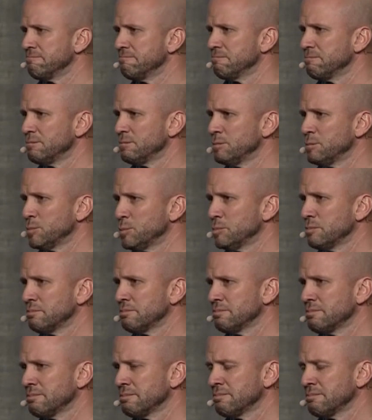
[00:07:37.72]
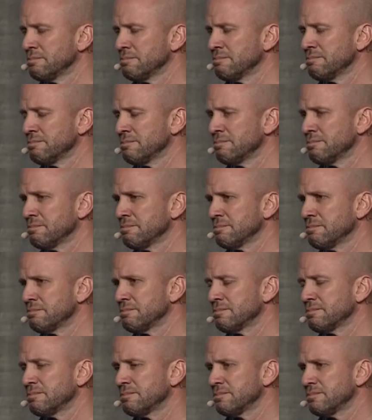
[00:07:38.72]

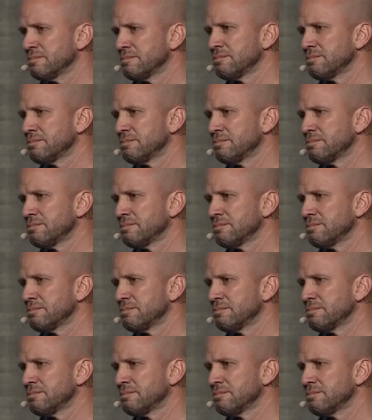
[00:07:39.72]
[no speech]